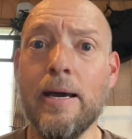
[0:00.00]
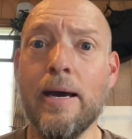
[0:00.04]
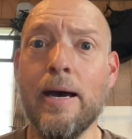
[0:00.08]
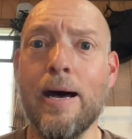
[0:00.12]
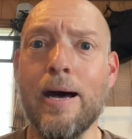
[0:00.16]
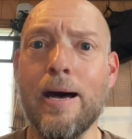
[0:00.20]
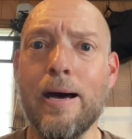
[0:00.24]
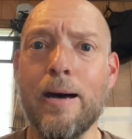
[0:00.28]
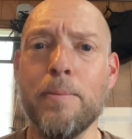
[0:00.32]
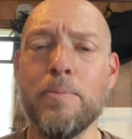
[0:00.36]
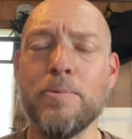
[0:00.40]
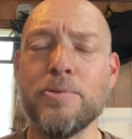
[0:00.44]

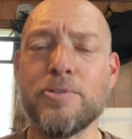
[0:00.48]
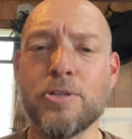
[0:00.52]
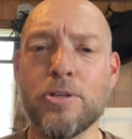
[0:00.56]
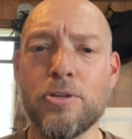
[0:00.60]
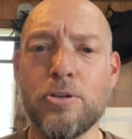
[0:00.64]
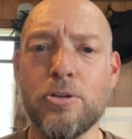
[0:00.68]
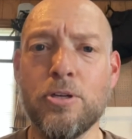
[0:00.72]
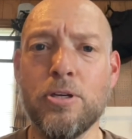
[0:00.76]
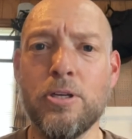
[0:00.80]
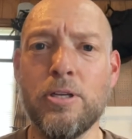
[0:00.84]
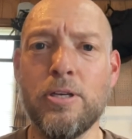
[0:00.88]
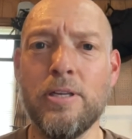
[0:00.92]
Um, it's a
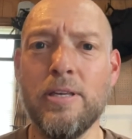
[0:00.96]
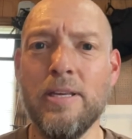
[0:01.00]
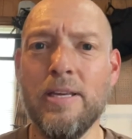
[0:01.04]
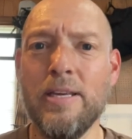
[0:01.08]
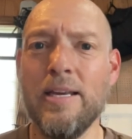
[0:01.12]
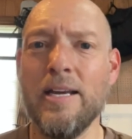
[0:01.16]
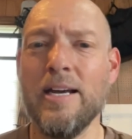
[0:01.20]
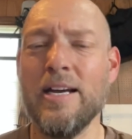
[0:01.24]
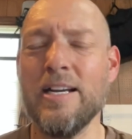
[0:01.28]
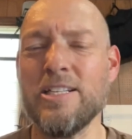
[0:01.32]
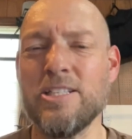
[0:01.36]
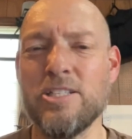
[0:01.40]
good,
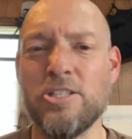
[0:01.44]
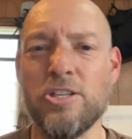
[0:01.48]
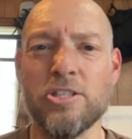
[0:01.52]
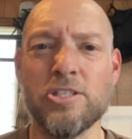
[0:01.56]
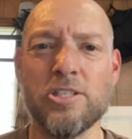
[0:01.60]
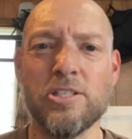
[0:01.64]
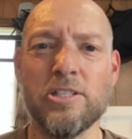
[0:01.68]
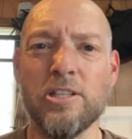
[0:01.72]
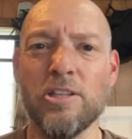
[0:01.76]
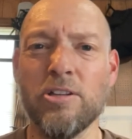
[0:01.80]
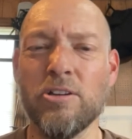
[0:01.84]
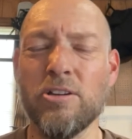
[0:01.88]
uh,
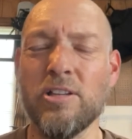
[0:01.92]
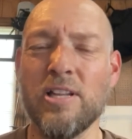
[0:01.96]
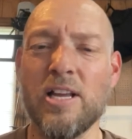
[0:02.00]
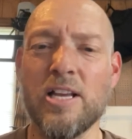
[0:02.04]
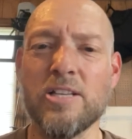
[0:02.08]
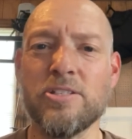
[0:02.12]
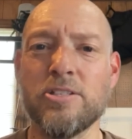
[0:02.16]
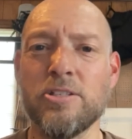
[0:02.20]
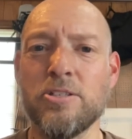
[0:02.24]
just a little less